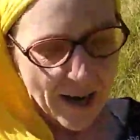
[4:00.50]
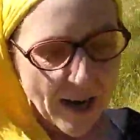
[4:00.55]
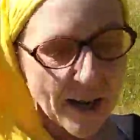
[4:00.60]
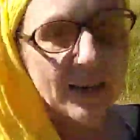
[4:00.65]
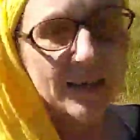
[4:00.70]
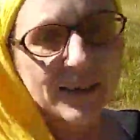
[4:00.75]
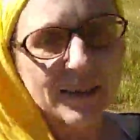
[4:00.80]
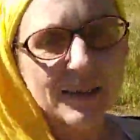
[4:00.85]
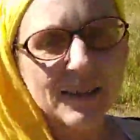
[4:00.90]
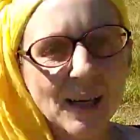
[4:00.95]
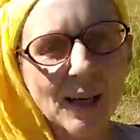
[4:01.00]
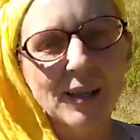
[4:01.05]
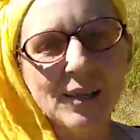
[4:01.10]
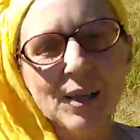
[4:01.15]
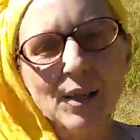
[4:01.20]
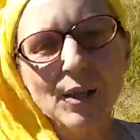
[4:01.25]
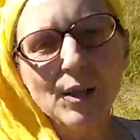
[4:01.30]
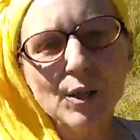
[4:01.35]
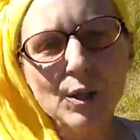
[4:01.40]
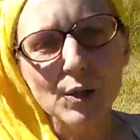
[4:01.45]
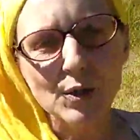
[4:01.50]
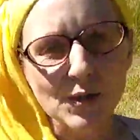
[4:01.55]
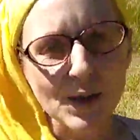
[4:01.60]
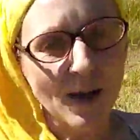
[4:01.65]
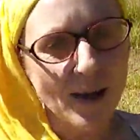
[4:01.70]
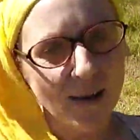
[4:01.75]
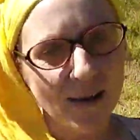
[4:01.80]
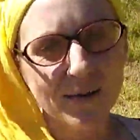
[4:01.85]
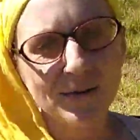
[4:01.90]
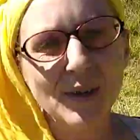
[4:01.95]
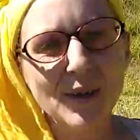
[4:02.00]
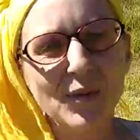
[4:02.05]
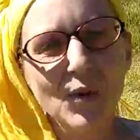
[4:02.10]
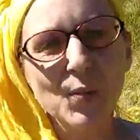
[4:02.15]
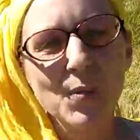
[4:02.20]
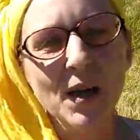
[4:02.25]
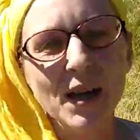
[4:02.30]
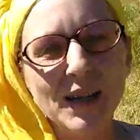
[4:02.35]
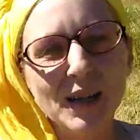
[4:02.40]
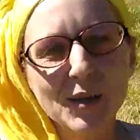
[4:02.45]
And in 10 years, I've never
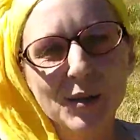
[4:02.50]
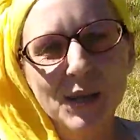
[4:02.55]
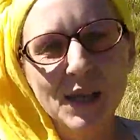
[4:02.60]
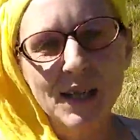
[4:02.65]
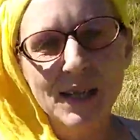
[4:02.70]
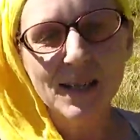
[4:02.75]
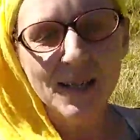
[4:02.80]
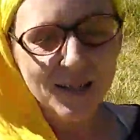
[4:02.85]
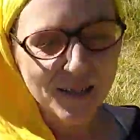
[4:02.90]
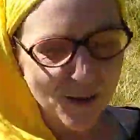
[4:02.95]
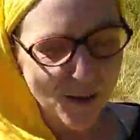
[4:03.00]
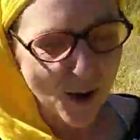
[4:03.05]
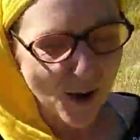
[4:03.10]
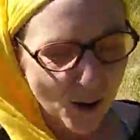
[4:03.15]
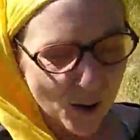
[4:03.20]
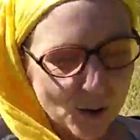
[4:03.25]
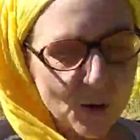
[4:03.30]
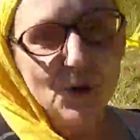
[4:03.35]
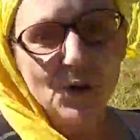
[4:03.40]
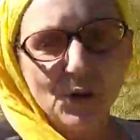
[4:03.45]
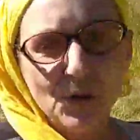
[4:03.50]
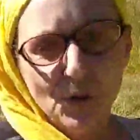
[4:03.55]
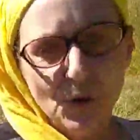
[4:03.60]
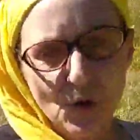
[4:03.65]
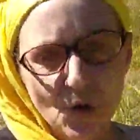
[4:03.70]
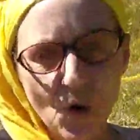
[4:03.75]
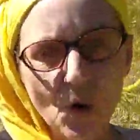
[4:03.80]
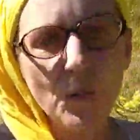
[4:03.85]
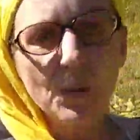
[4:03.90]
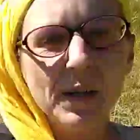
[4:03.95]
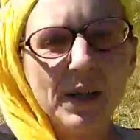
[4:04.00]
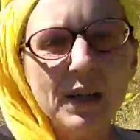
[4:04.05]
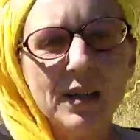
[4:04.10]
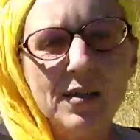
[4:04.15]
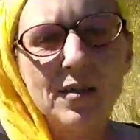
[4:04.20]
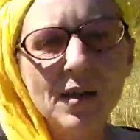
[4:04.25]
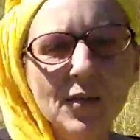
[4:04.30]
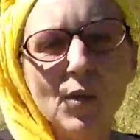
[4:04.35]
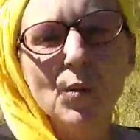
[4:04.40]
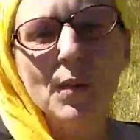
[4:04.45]
paid out that $10. Nobody
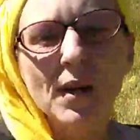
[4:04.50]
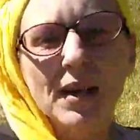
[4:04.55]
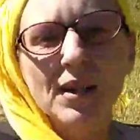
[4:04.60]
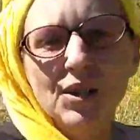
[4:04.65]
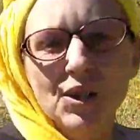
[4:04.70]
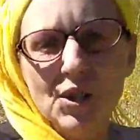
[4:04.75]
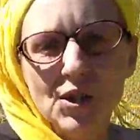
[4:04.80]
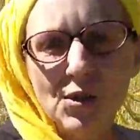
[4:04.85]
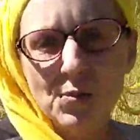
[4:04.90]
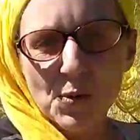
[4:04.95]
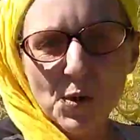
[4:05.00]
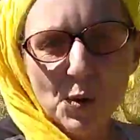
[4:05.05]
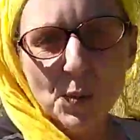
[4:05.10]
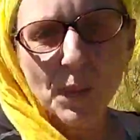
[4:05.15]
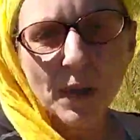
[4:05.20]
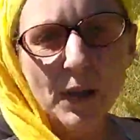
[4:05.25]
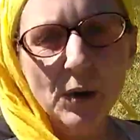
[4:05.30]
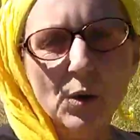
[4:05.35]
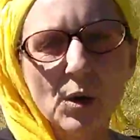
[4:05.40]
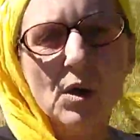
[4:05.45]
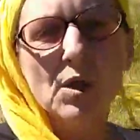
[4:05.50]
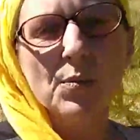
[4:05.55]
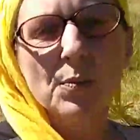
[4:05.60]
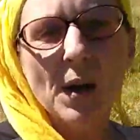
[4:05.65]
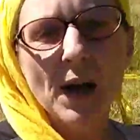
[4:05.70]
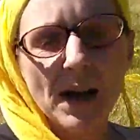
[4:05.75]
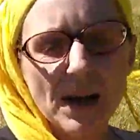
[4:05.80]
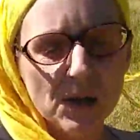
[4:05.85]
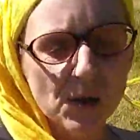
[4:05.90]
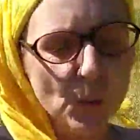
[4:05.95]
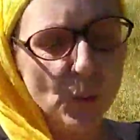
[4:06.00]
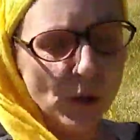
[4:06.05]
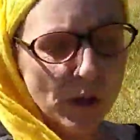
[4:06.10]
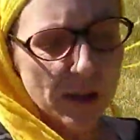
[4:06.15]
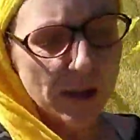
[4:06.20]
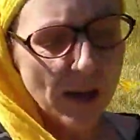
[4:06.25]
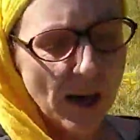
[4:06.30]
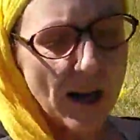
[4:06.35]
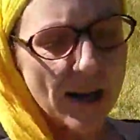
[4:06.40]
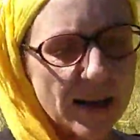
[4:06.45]
has ever managed to spook my horse past
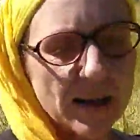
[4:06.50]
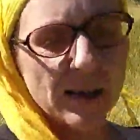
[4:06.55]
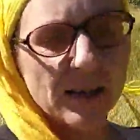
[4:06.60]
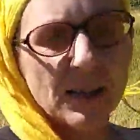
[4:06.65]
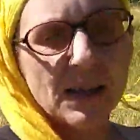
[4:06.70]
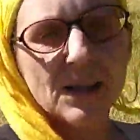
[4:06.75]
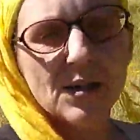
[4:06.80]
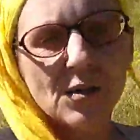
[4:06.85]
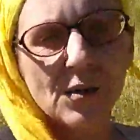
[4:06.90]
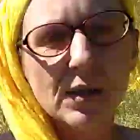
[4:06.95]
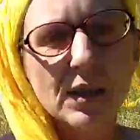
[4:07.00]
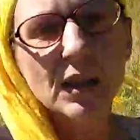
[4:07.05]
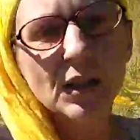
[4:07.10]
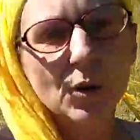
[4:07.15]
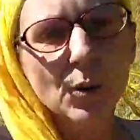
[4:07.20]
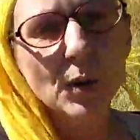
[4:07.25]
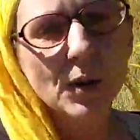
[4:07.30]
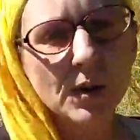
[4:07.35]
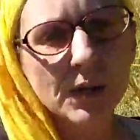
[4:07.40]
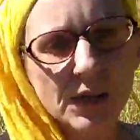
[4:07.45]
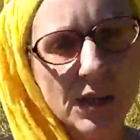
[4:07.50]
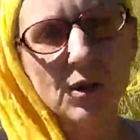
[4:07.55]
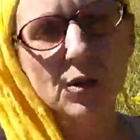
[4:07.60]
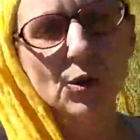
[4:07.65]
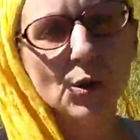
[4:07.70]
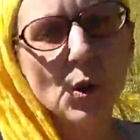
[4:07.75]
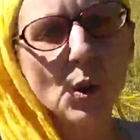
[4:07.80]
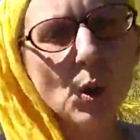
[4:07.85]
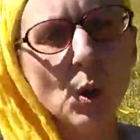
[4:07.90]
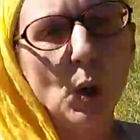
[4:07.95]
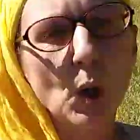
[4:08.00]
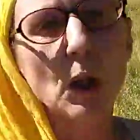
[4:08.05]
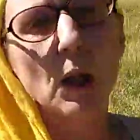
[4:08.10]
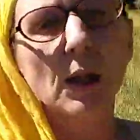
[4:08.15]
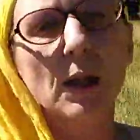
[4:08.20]
what I can easily and quickly control.